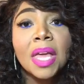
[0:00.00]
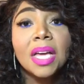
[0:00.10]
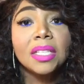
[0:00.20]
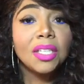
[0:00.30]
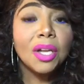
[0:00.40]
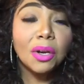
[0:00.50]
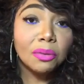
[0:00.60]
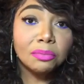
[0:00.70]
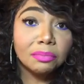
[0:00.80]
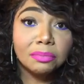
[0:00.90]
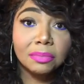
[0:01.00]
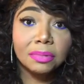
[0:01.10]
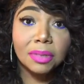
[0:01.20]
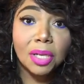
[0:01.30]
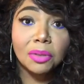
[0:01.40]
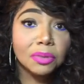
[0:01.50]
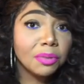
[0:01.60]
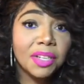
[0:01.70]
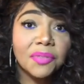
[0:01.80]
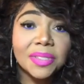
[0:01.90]
you know,
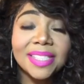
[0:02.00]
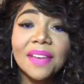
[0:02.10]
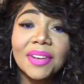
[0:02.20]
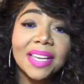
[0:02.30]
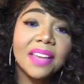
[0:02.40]
24/7.